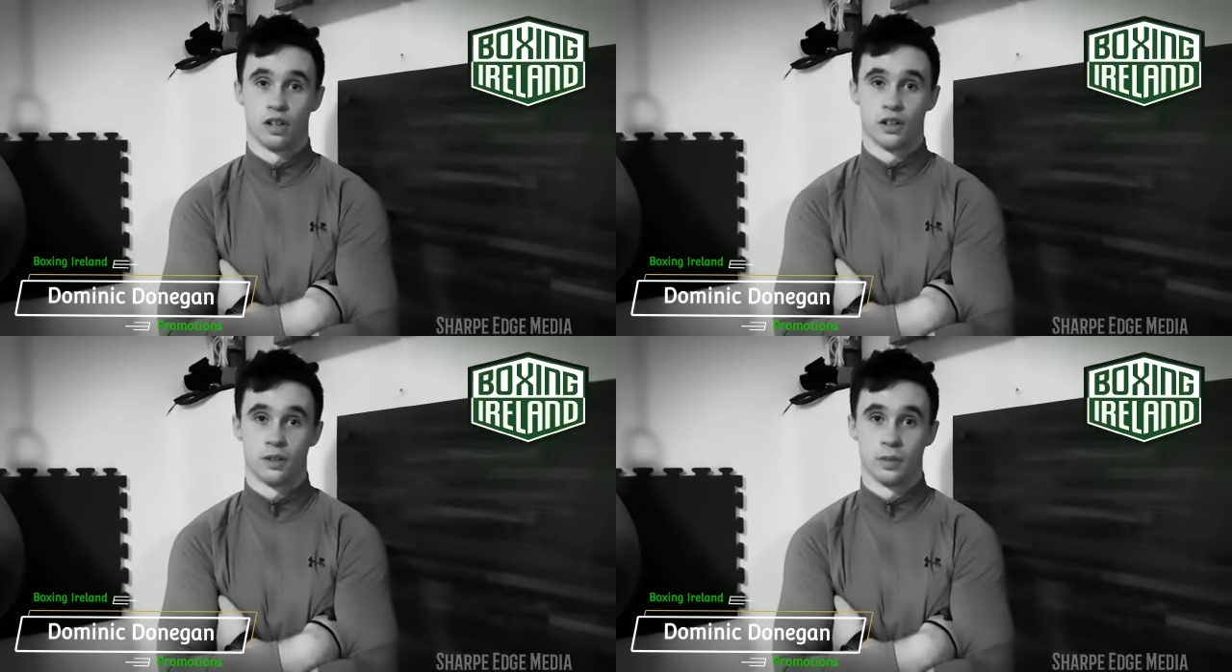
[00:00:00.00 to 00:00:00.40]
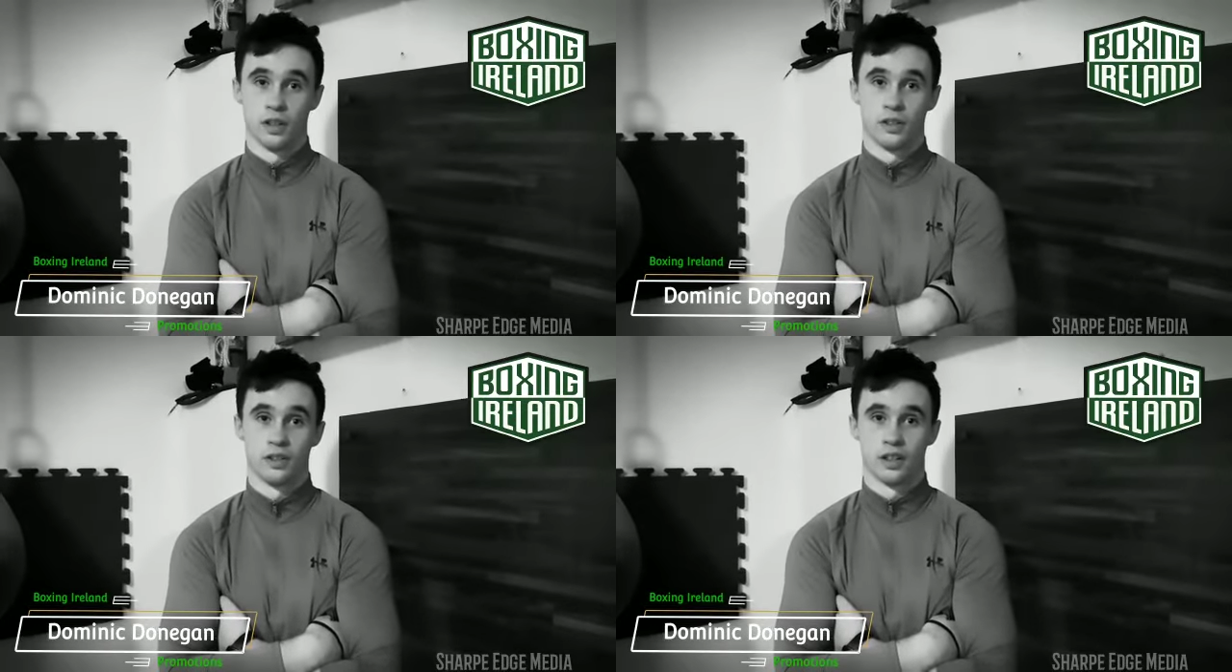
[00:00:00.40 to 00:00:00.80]
Like, it'd be
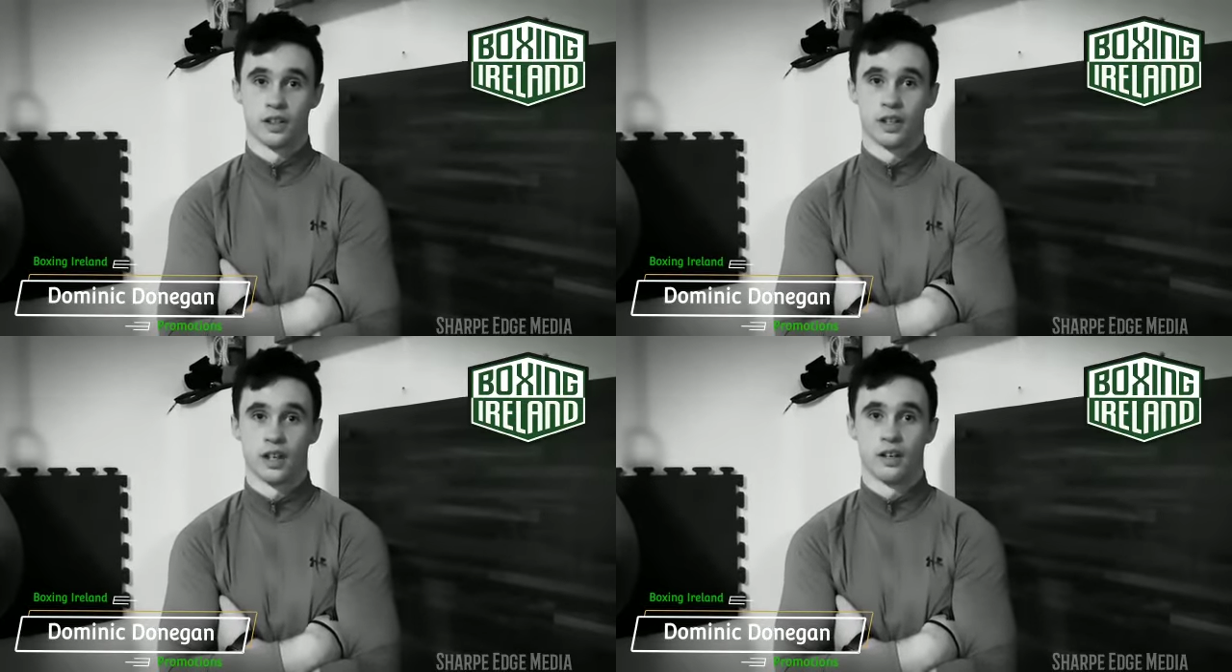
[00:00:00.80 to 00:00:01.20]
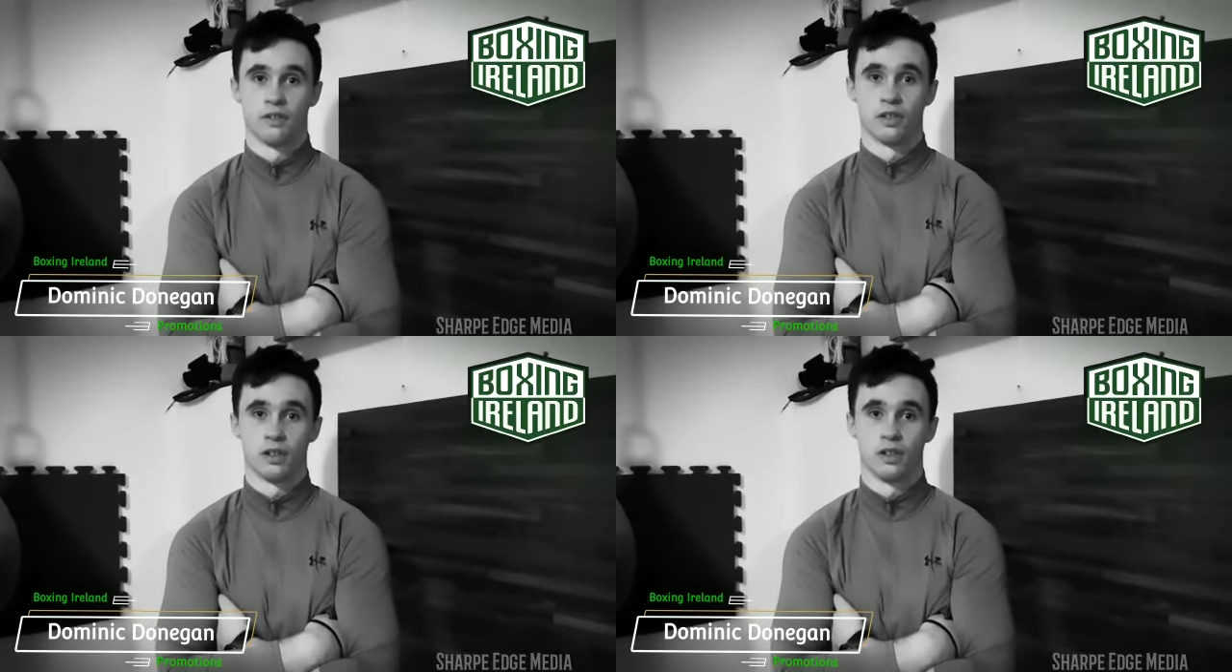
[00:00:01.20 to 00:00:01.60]
nice to get the
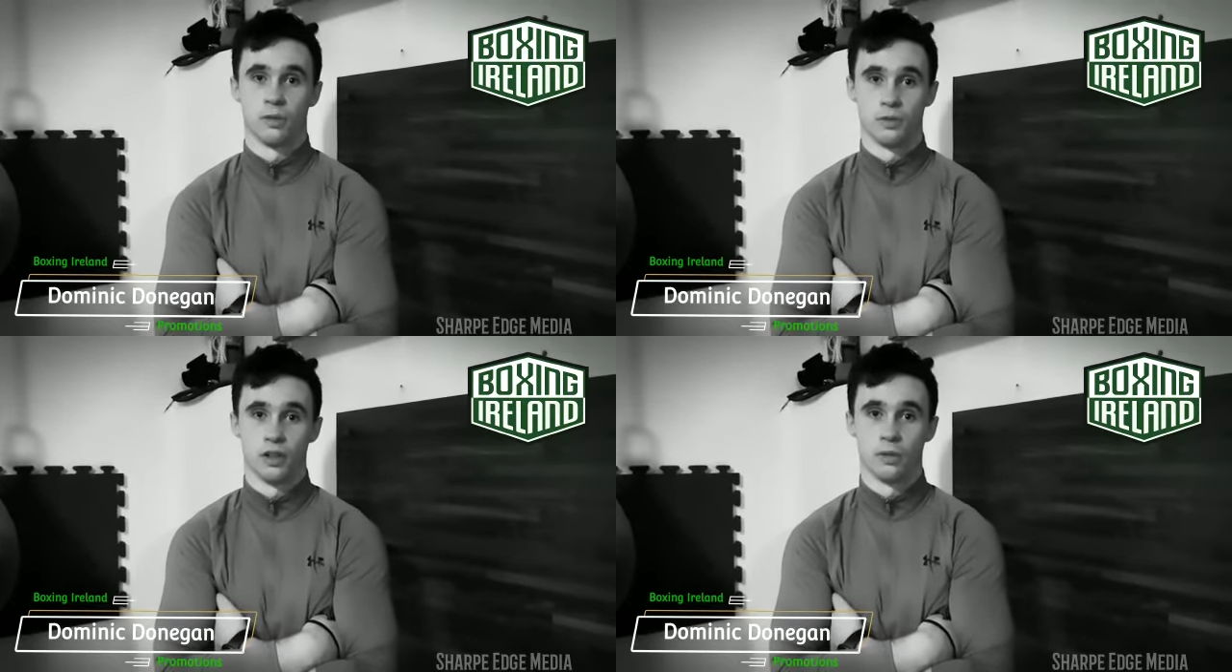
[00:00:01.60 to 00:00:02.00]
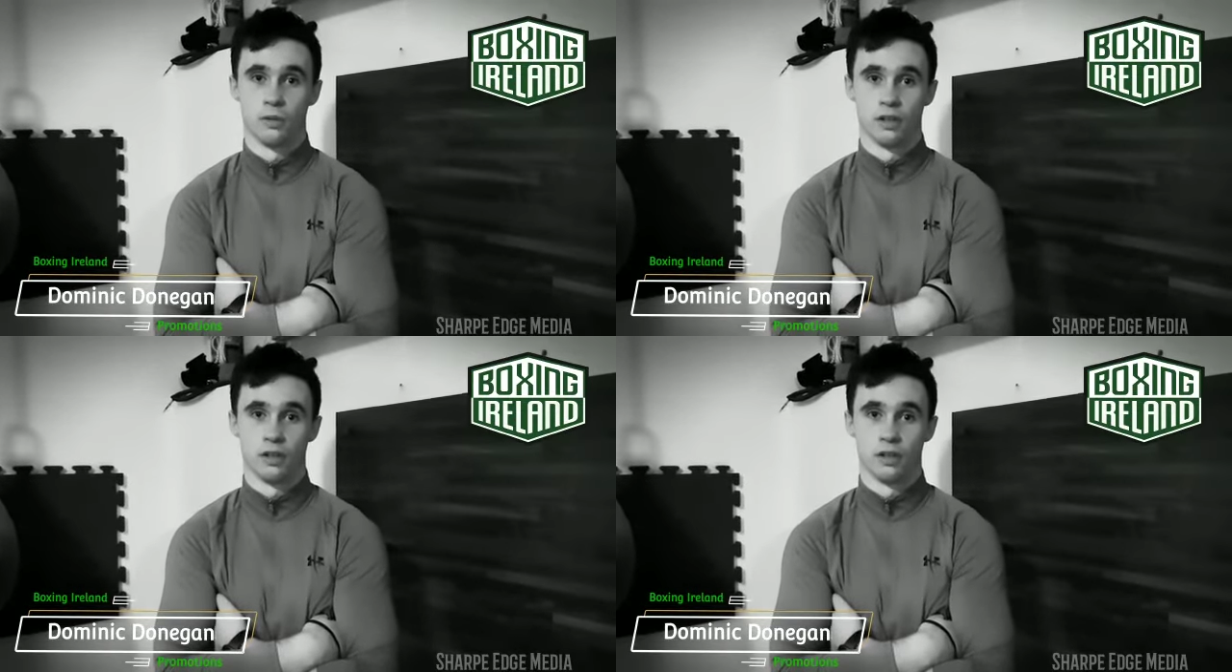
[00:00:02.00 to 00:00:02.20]
Cavan crowd up to Dublin.